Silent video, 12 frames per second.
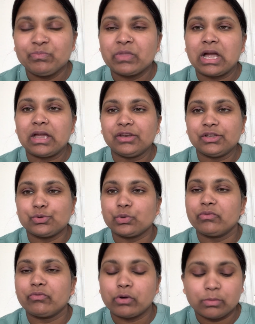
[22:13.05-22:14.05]
I need to
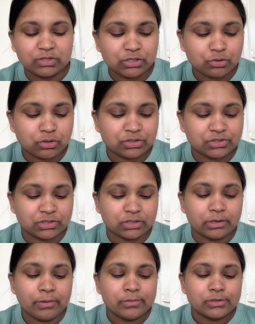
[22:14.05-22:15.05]
inform the
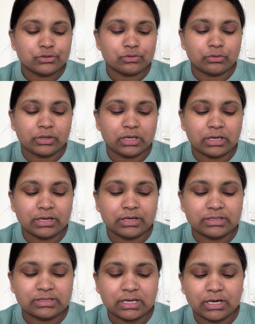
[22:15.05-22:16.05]
doctor so he can
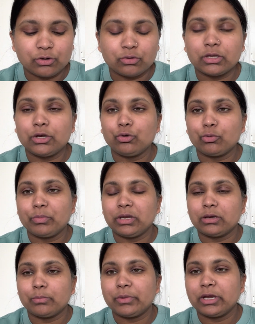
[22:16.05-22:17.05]
decide on the new
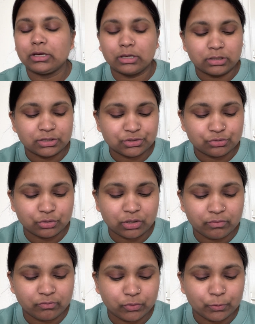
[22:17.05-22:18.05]
painkillers to
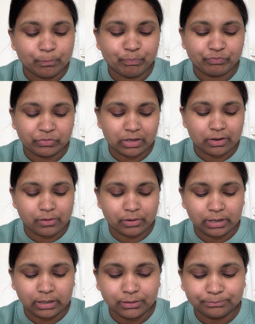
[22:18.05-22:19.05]
give you.
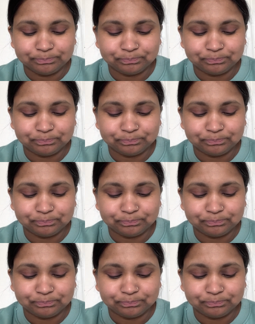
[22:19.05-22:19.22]
Okay,